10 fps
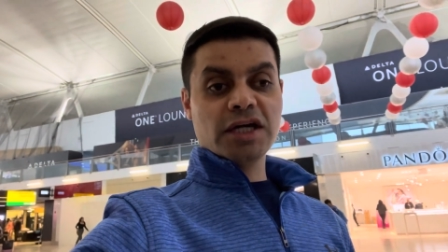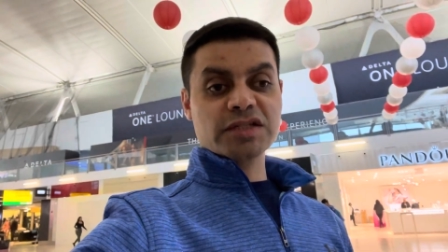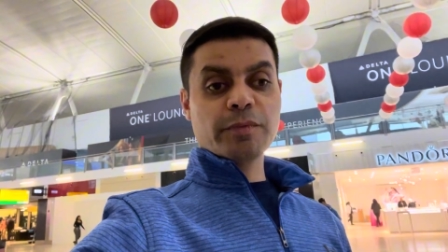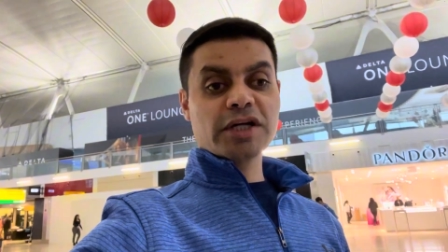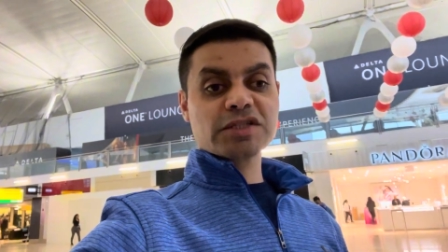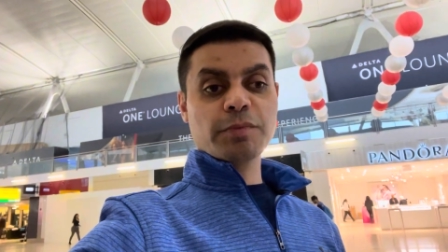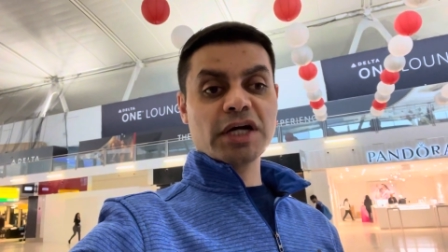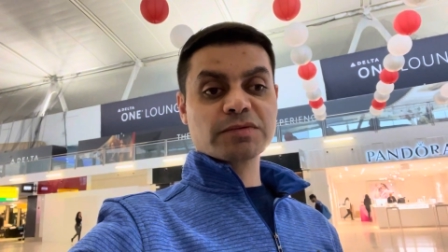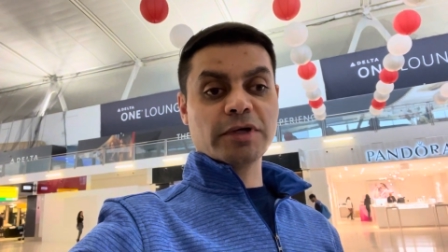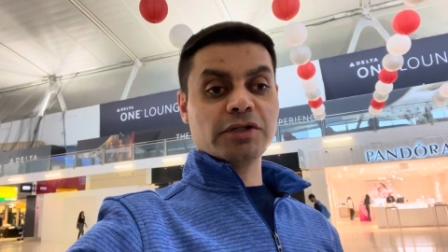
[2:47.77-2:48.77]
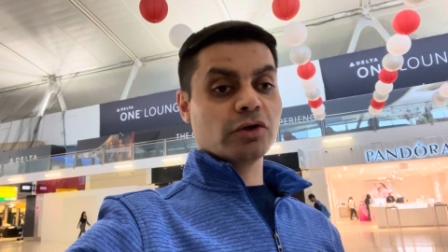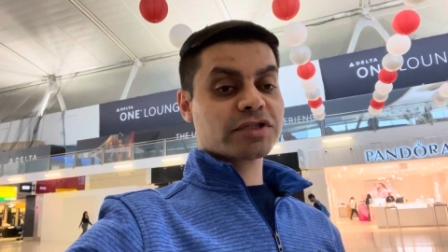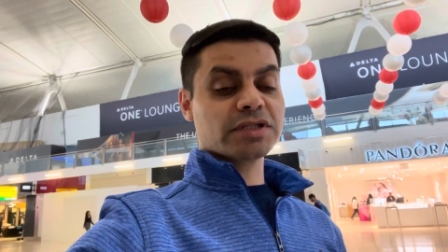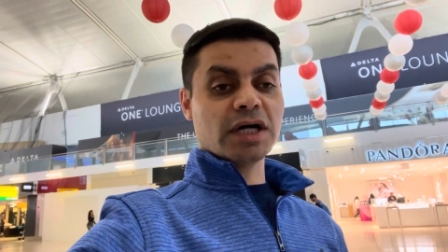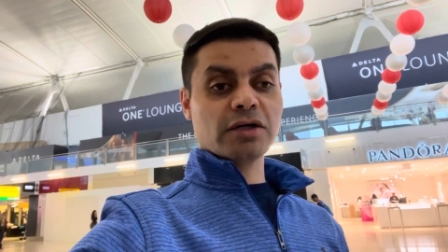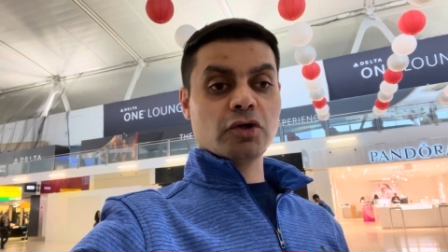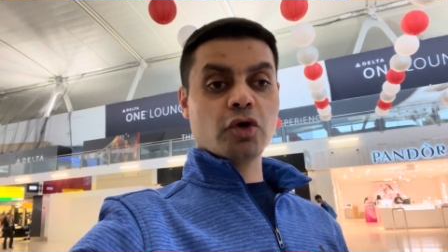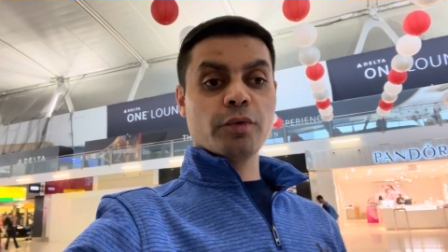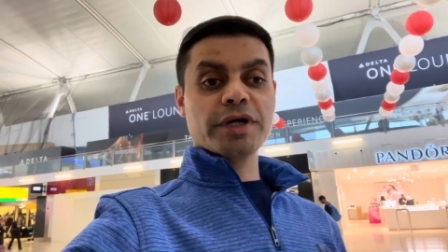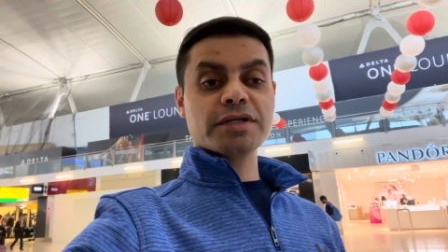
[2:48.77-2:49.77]
As much as possible, I know it's not
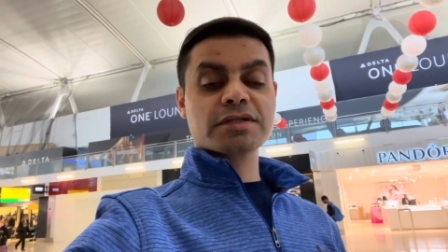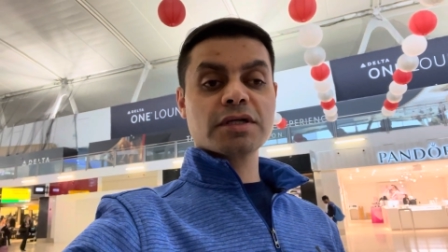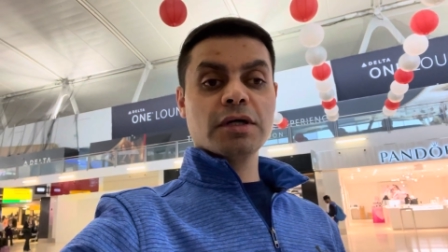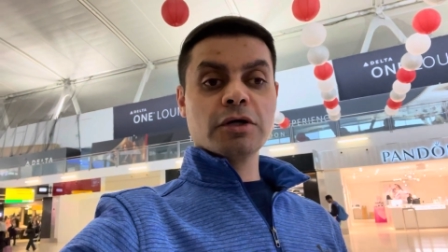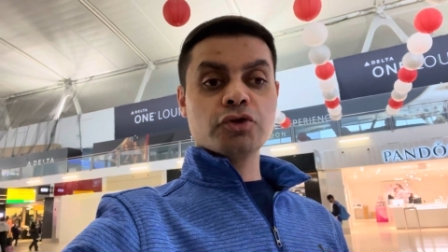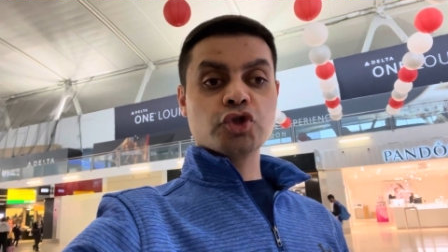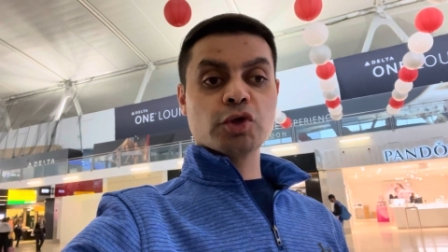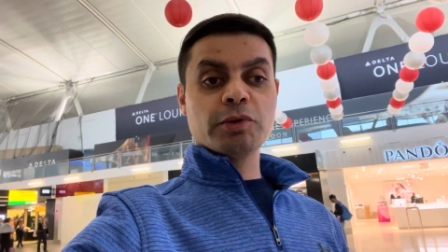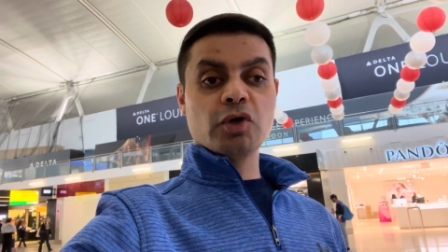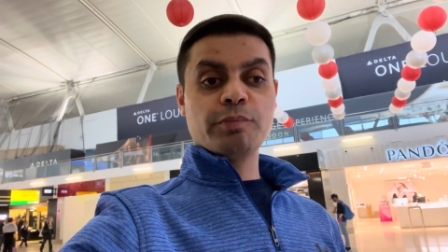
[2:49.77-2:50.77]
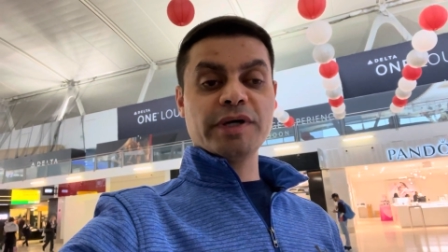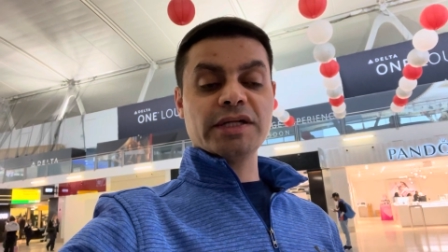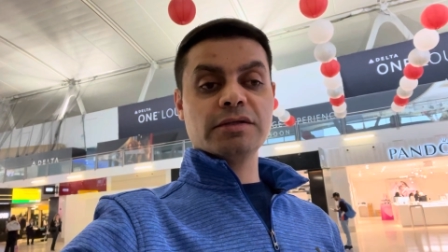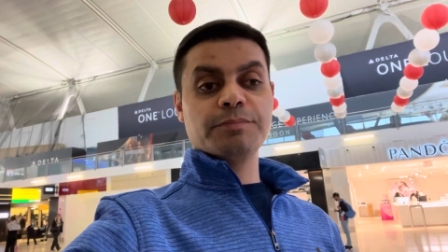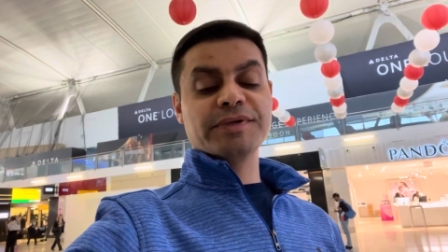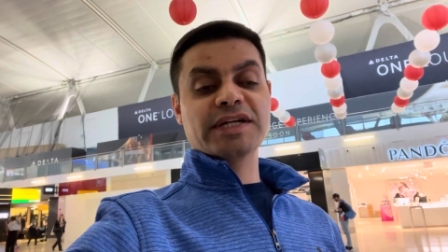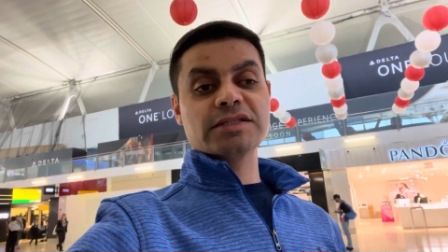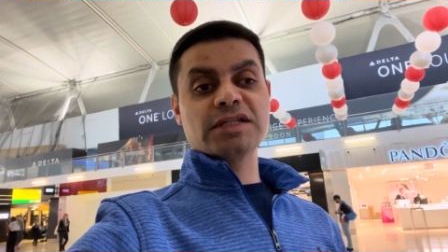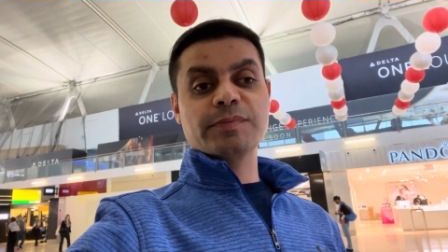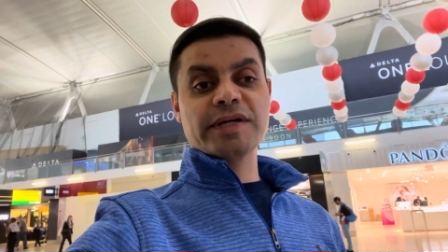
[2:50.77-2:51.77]
always doable, but
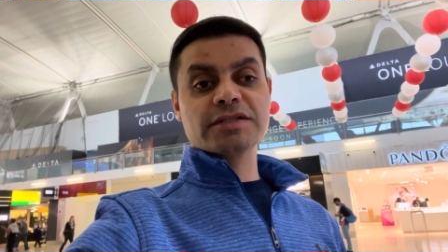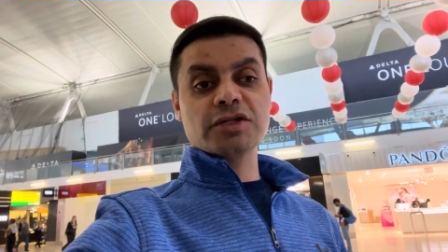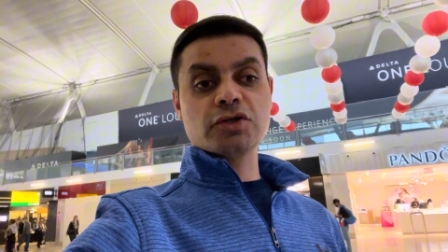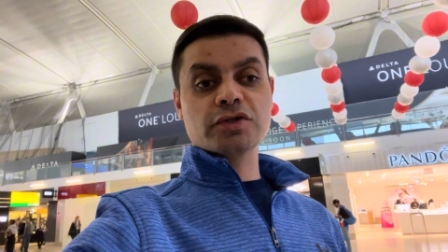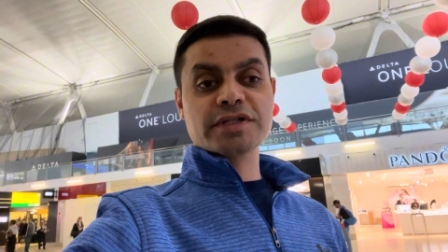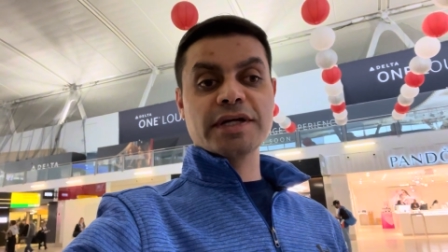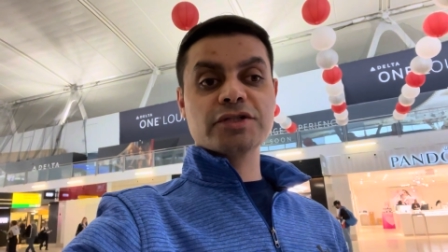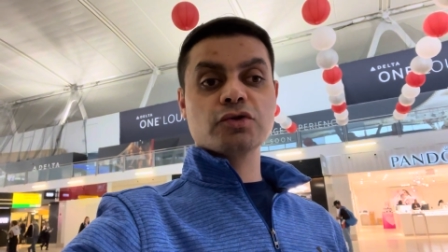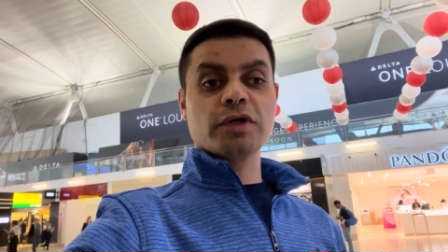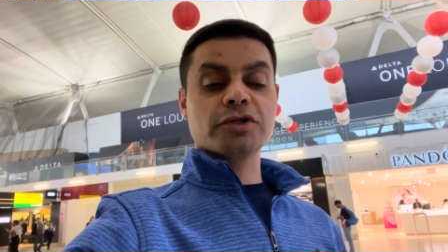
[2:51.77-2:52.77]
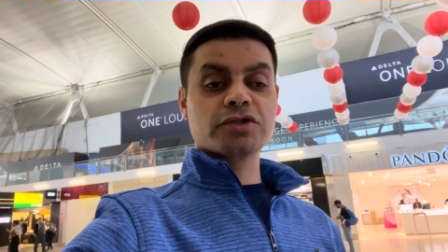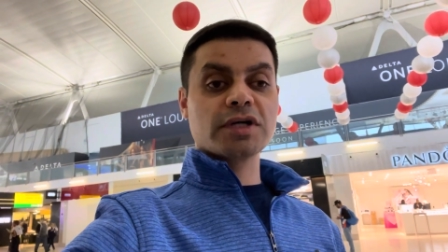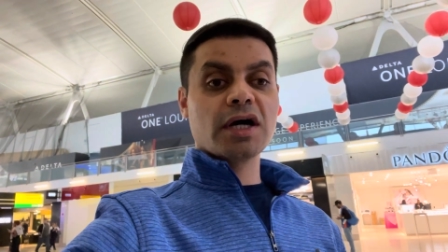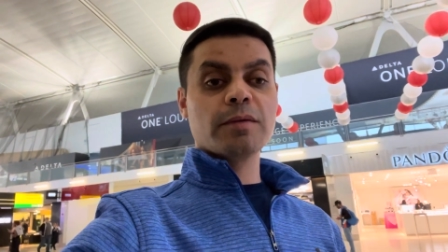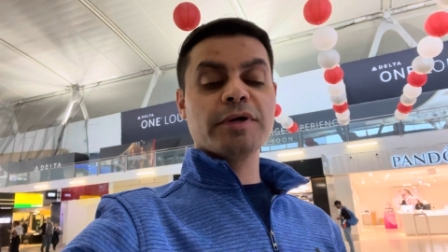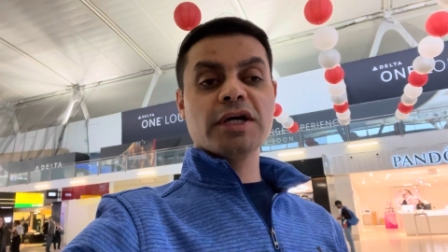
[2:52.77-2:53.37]
because it depends on your schedule and your job.